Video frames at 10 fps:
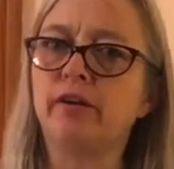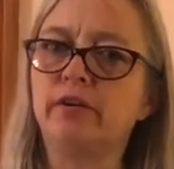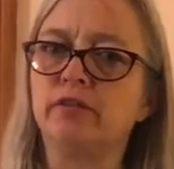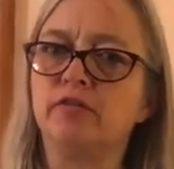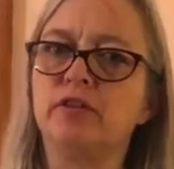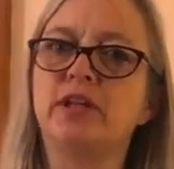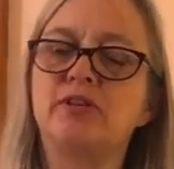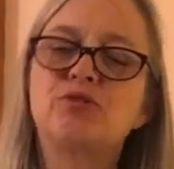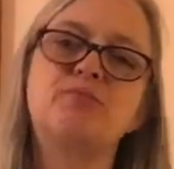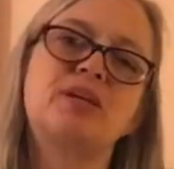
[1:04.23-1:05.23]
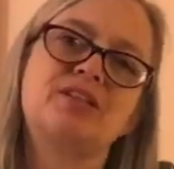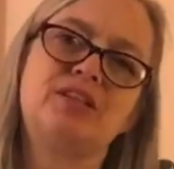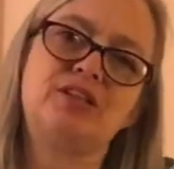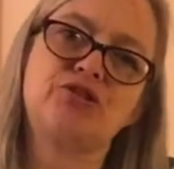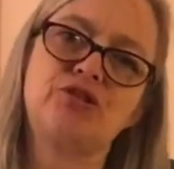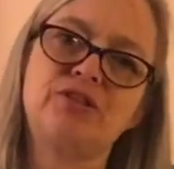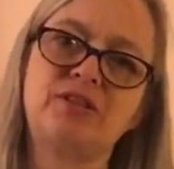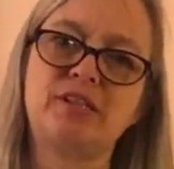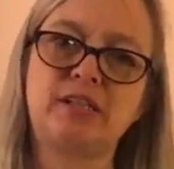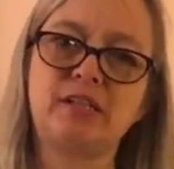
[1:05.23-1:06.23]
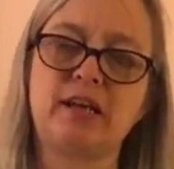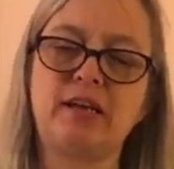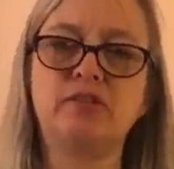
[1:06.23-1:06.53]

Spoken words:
of, and that's what makes it interesting and